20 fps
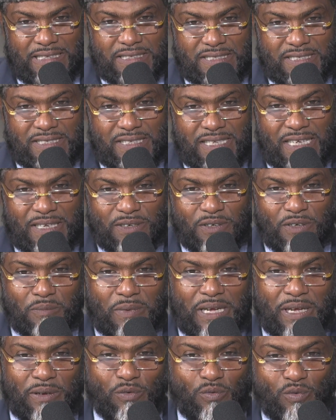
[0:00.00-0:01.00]
to start on
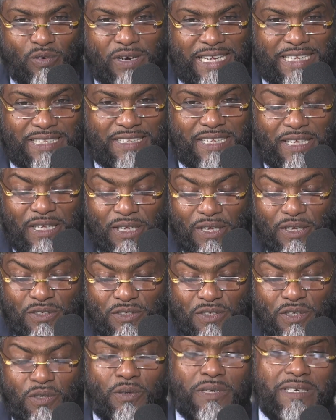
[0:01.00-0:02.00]
my right.
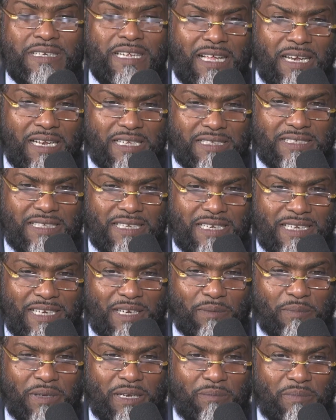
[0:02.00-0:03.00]
So you tell us a
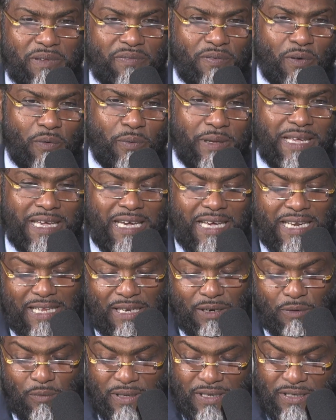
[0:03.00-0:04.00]
little bit before we get
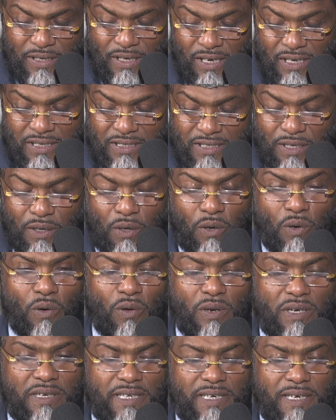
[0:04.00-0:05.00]
in with Dr.
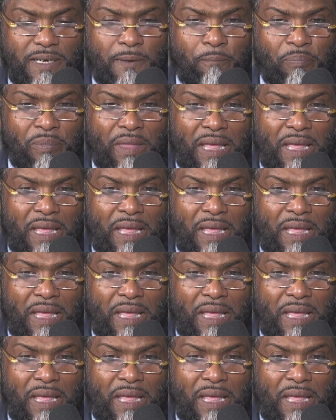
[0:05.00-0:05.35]
Holder.